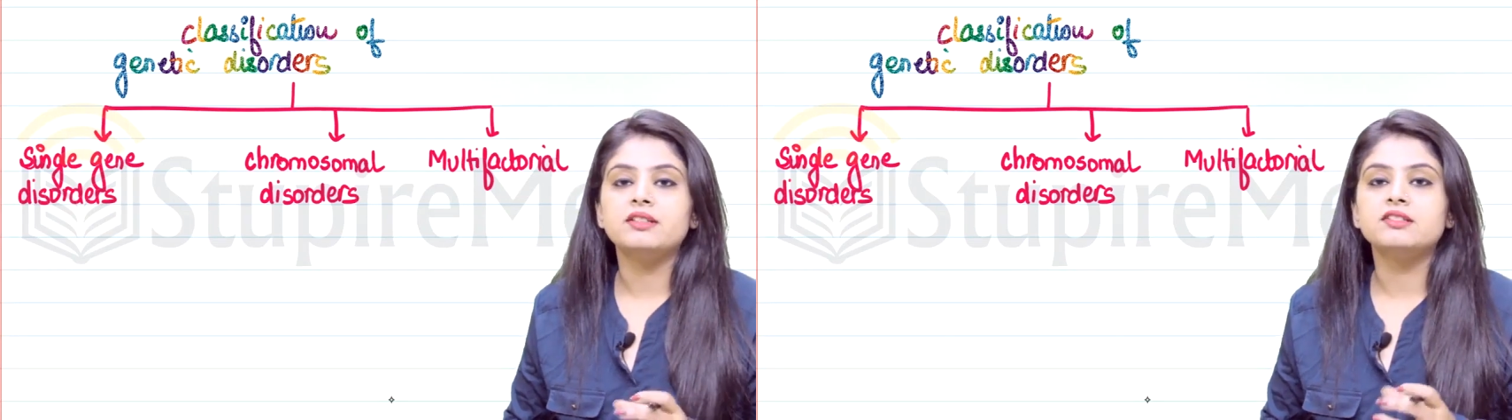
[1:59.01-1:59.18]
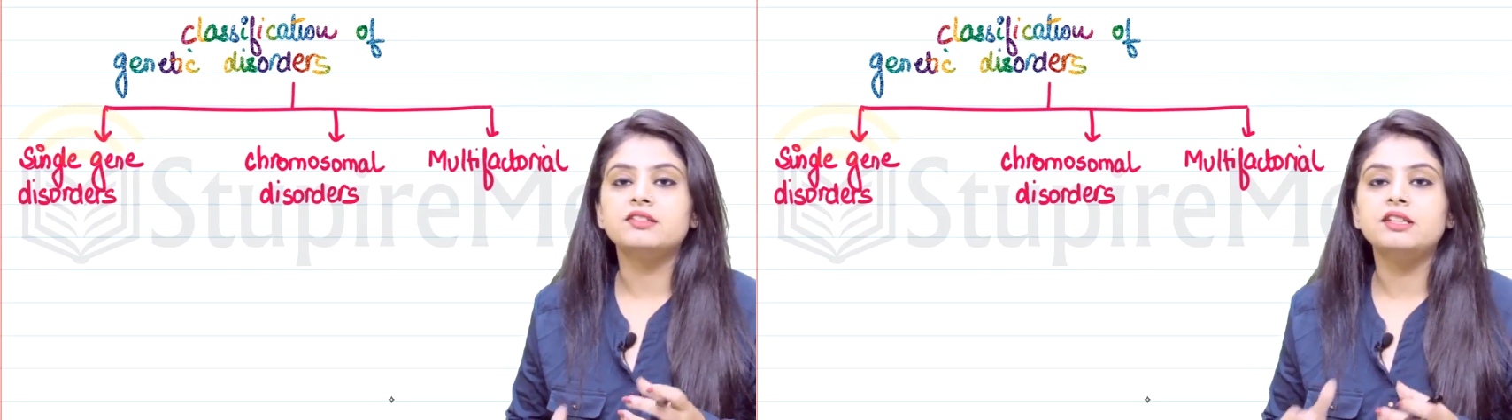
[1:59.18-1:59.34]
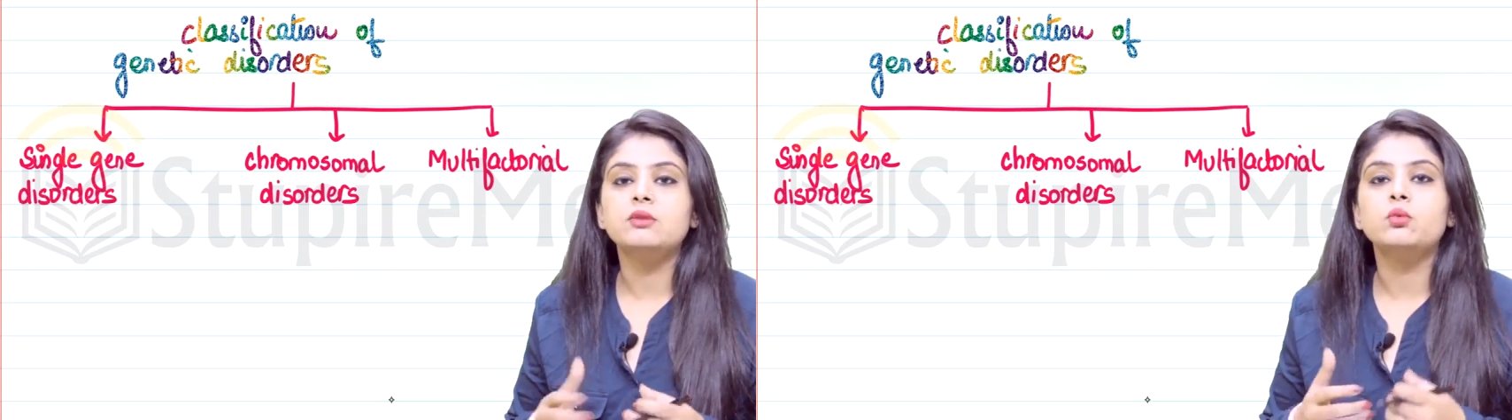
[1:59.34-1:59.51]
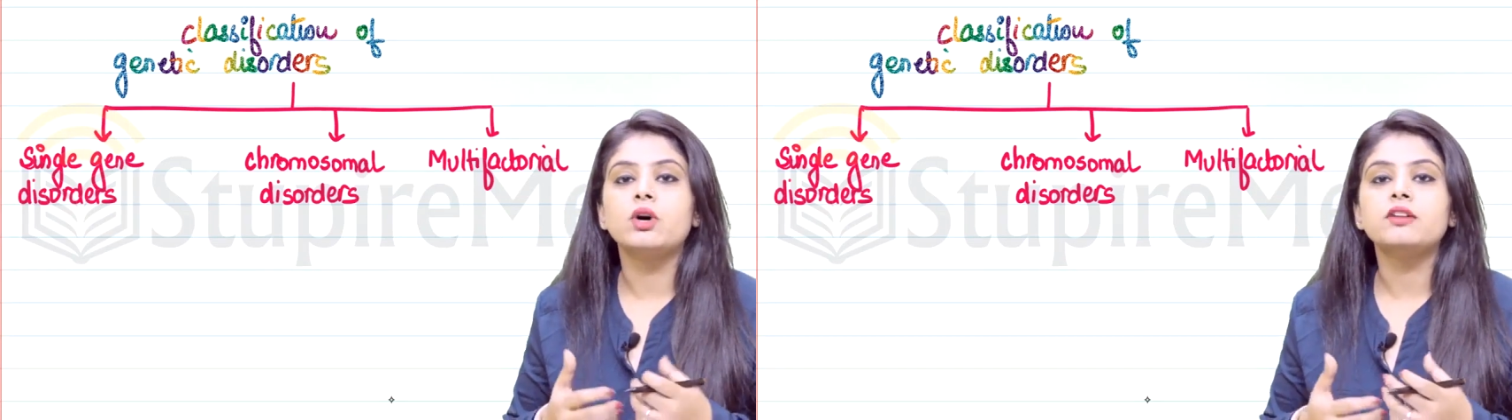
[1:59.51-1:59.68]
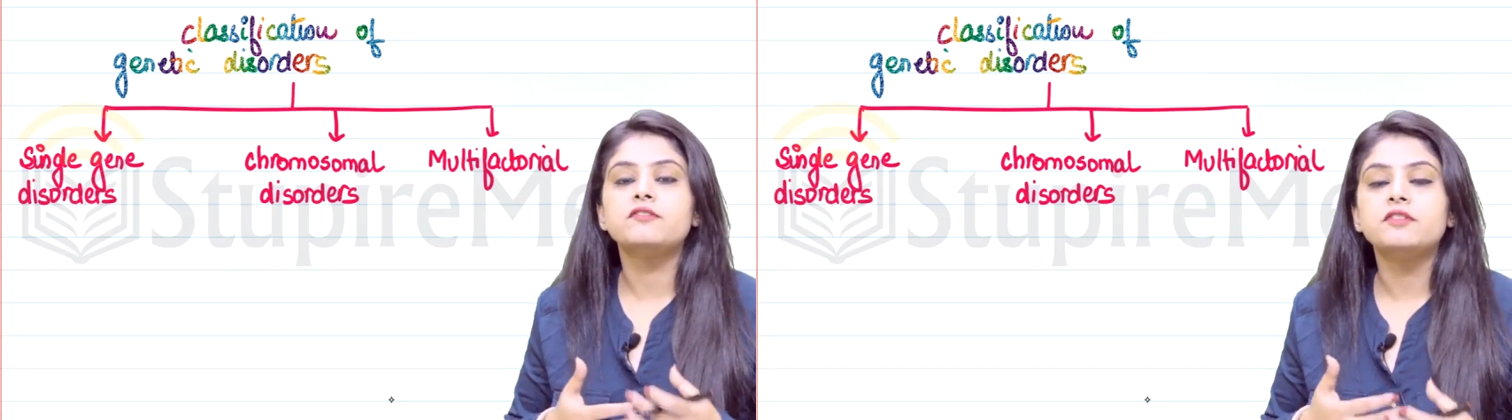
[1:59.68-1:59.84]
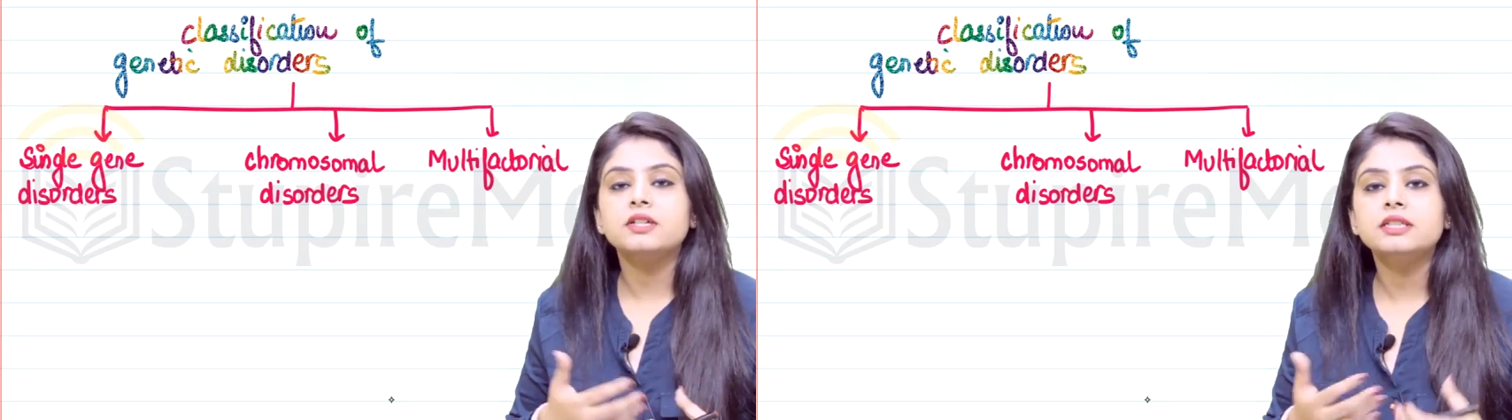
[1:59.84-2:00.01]
and see
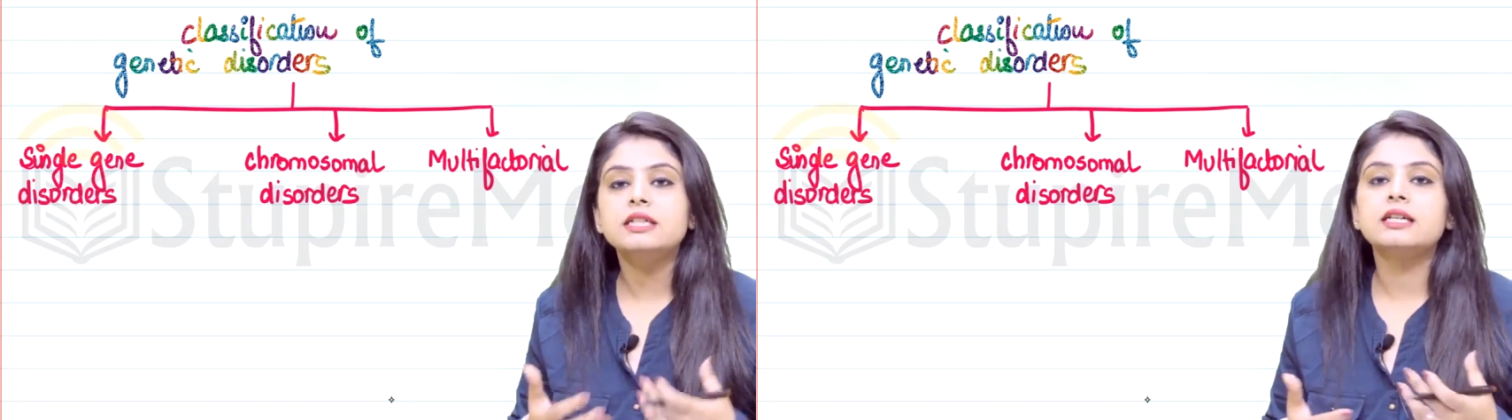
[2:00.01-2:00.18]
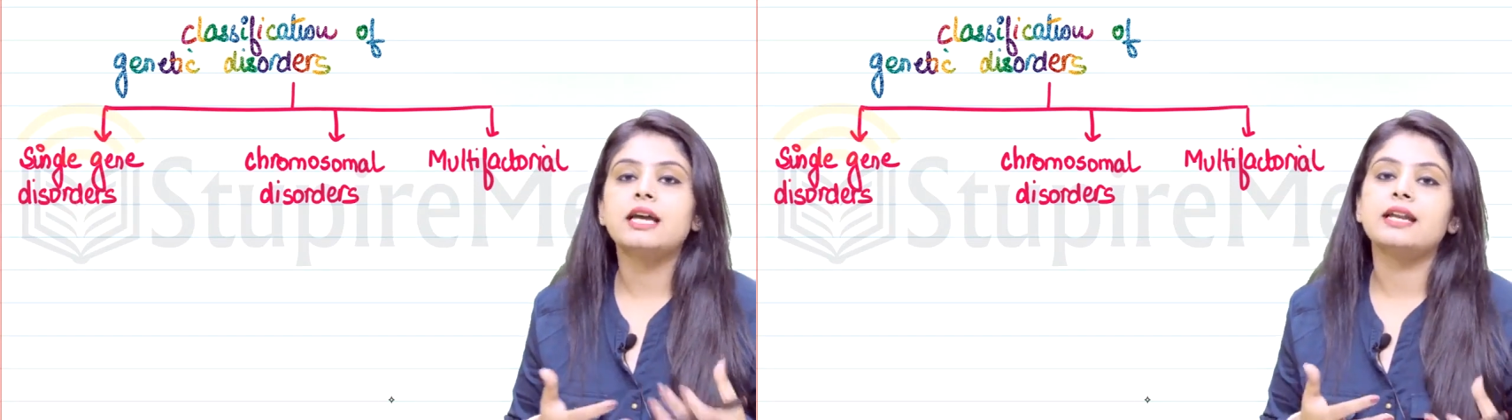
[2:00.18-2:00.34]
what further